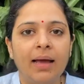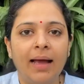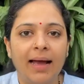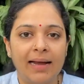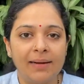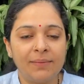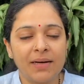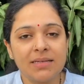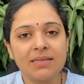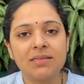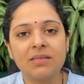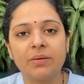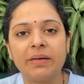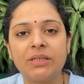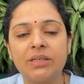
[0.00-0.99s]
I'm asked this
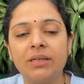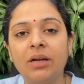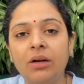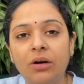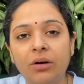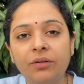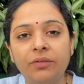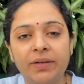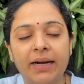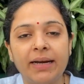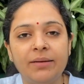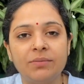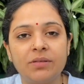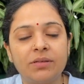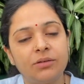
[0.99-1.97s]
question a lot of
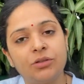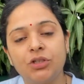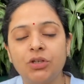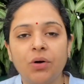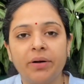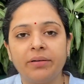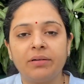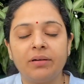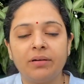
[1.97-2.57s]
times. Sure,